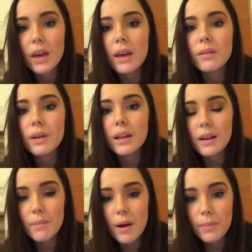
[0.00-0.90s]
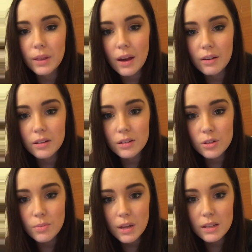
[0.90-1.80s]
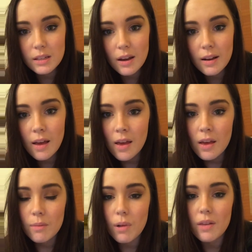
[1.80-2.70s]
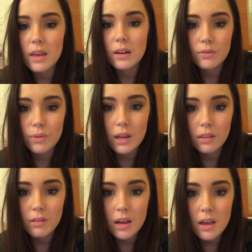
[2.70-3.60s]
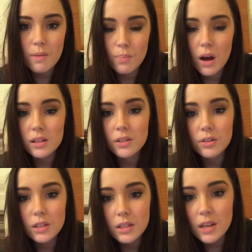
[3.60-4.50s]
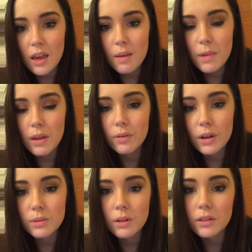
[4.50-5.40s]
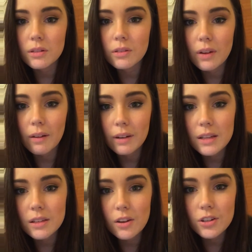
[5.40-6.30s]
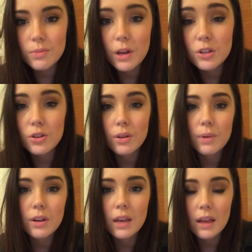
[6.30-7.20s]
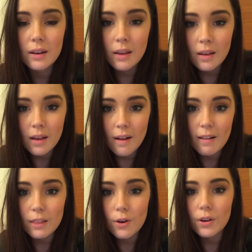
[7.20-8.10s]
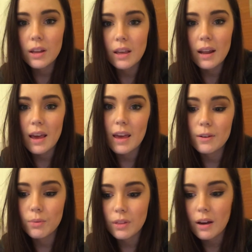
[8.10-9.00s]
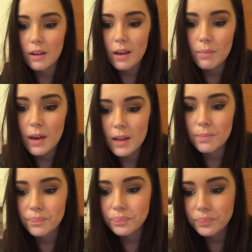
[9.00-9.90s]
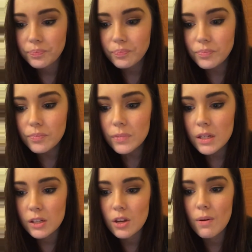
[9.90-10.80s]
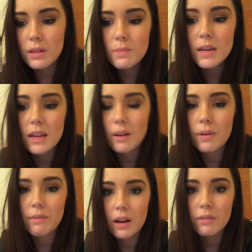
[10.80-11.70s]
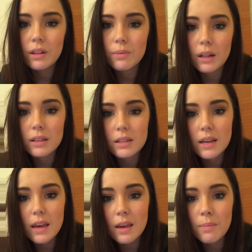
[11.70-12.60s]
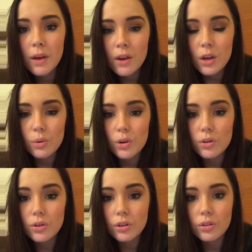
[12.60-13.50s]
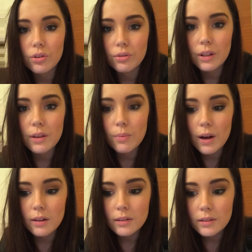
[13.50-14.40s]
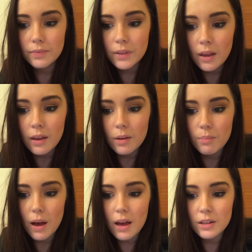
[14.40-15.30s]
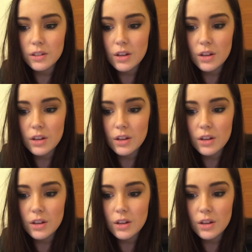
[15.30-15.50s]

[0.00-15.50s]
and we'd come out with our consumer insight by the end of week 3, pass it on to the team, and as well as all of our research to make sure that we could get along and get ahead with our campaign. So at the beginning, we ran really well as a team. We all got along really well. But